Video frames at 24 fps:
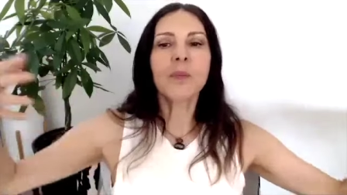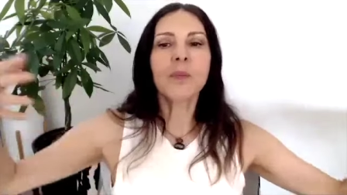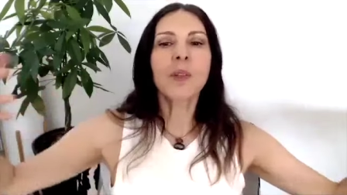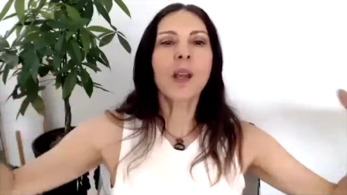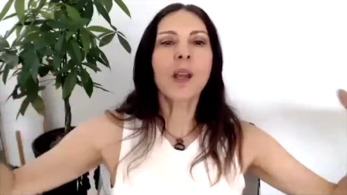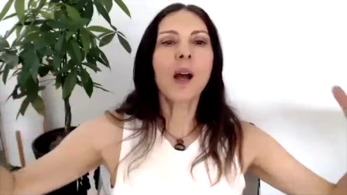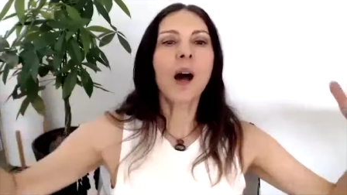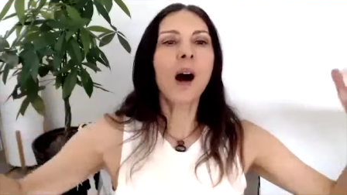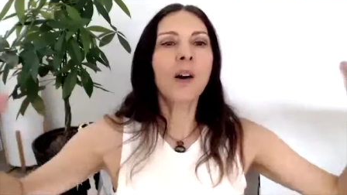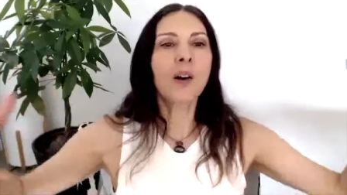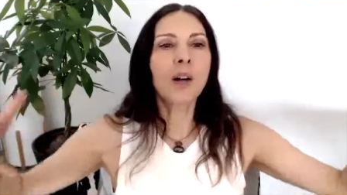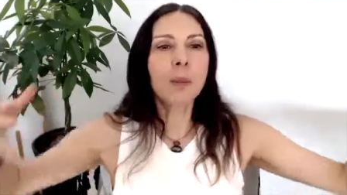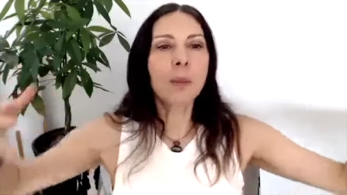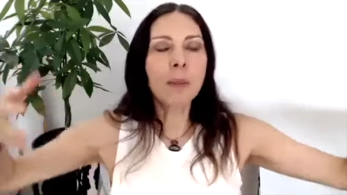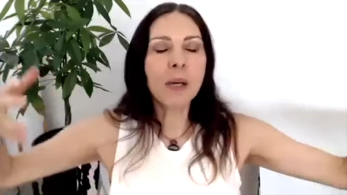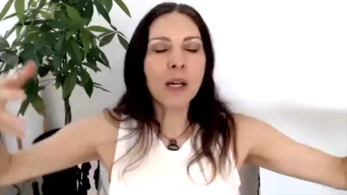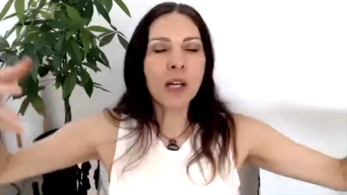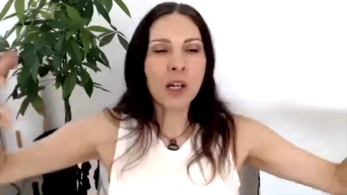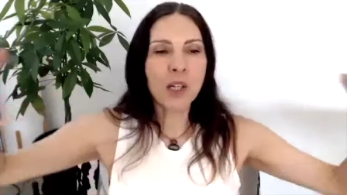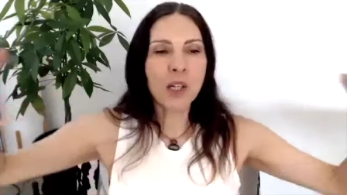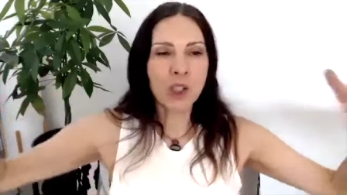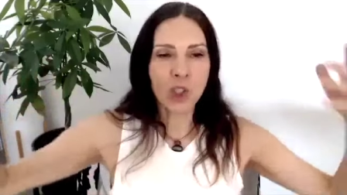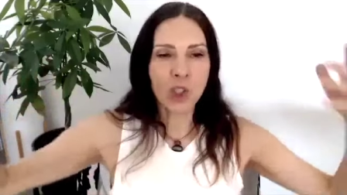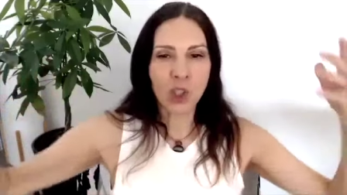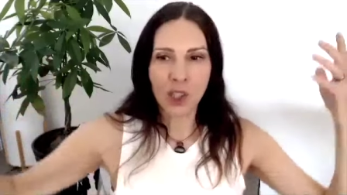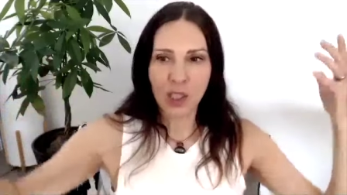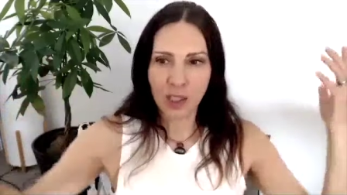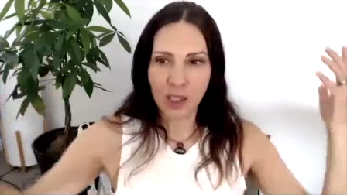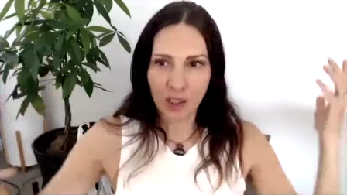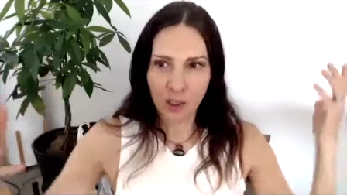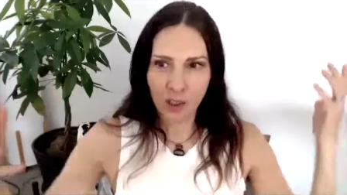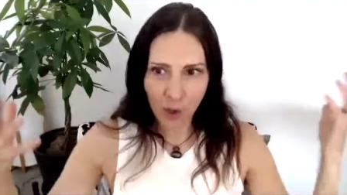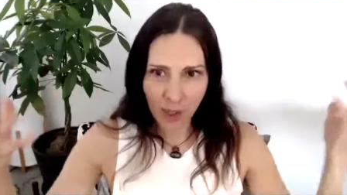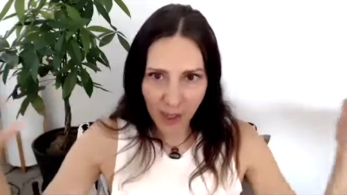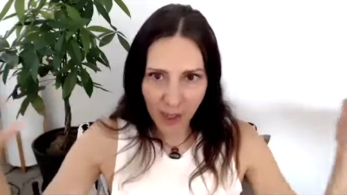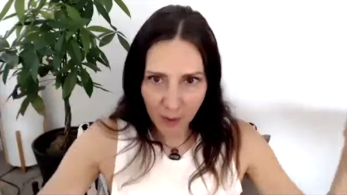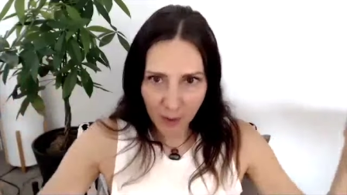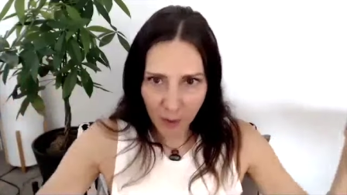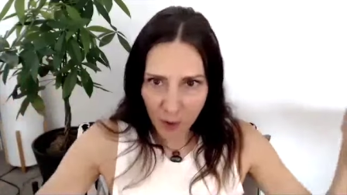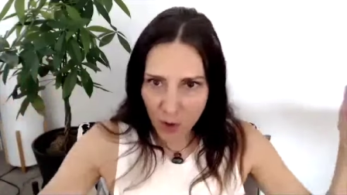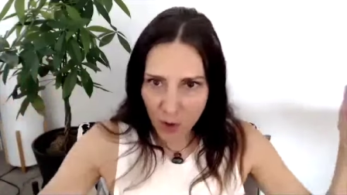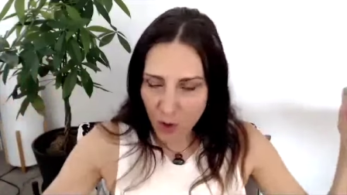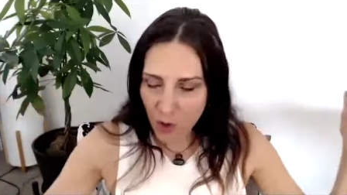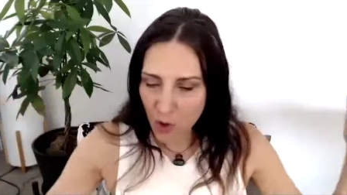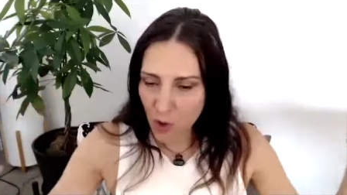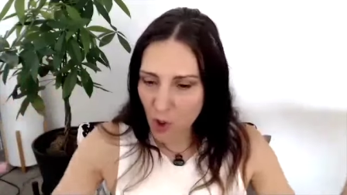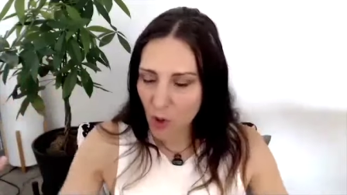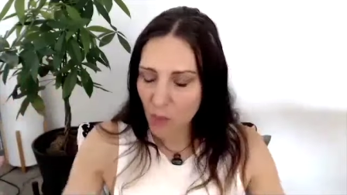are emerging. You cannot
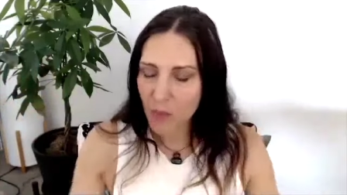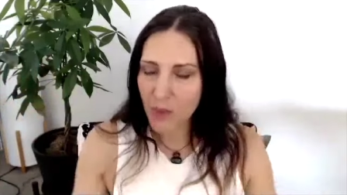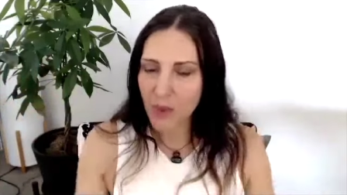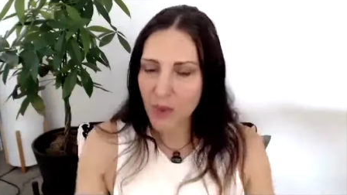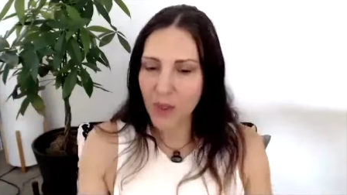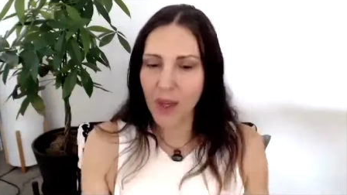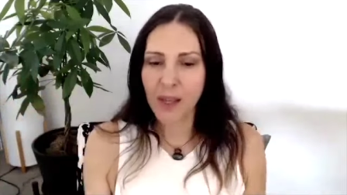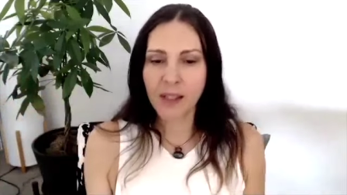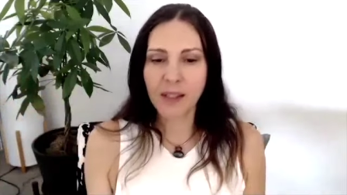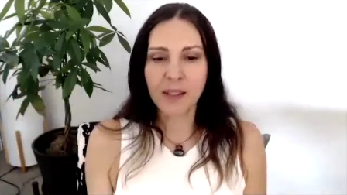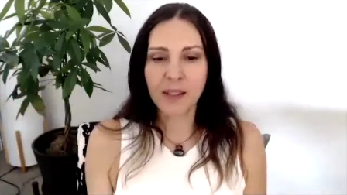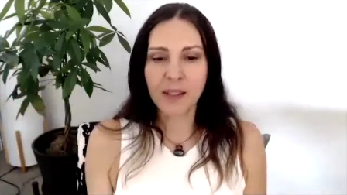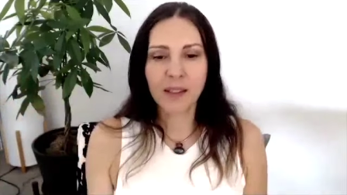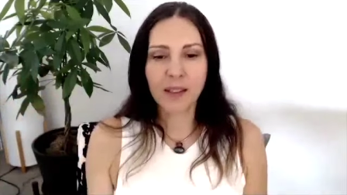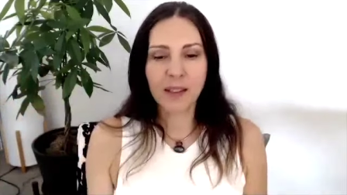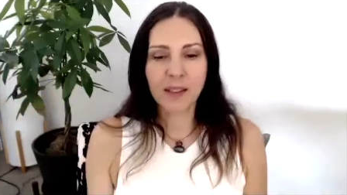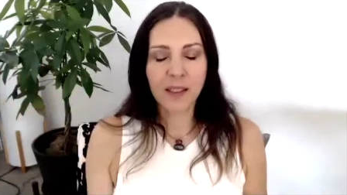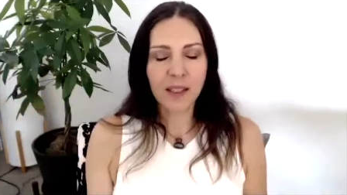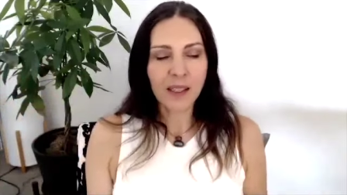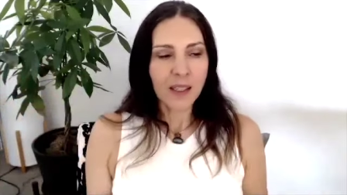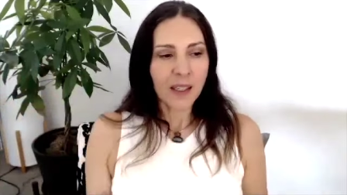stop that.